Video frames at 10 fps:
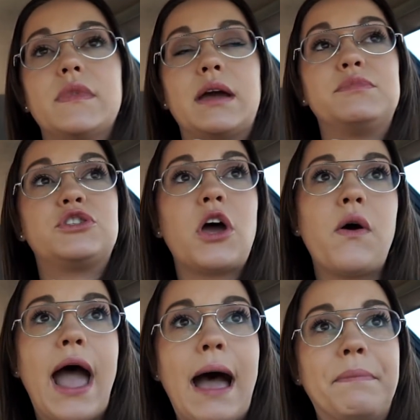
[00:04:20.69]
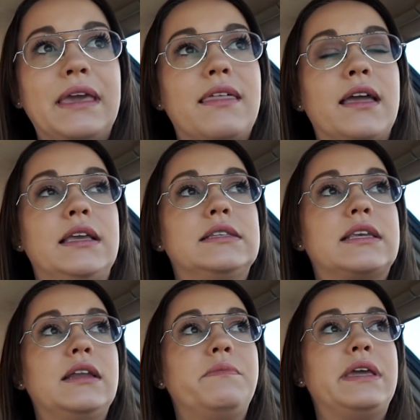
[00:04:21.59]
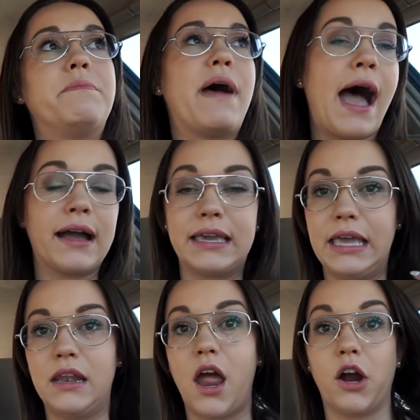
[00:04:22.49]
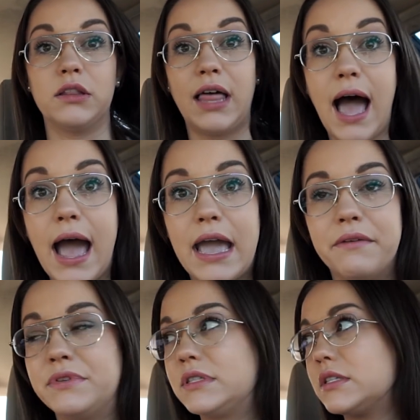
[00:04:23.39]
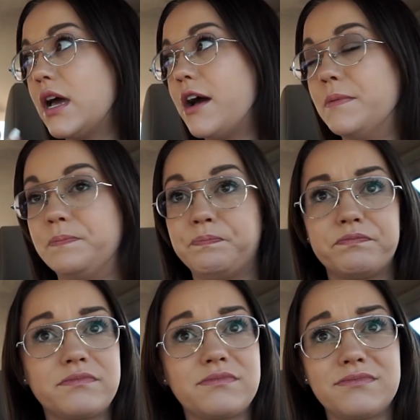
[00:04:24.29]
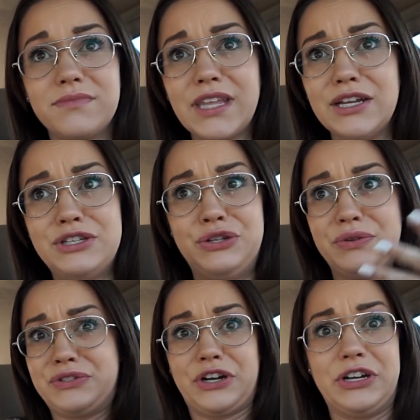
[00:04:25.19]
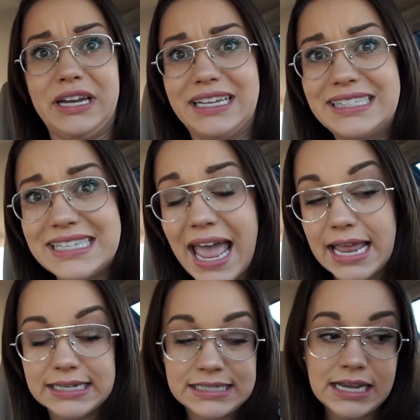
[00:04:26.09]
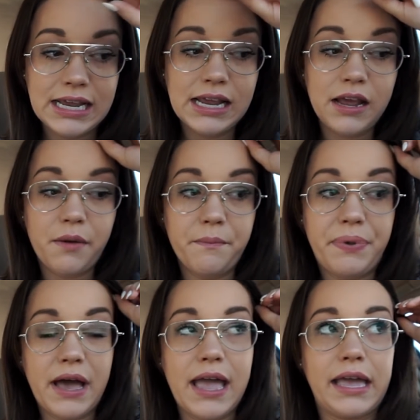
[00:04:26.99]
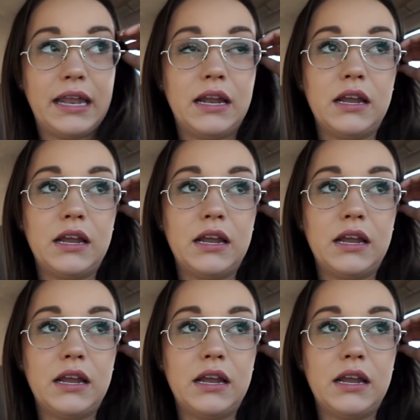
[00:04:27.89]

I'm so happy that he's going to be back in our lives to a certain extent. But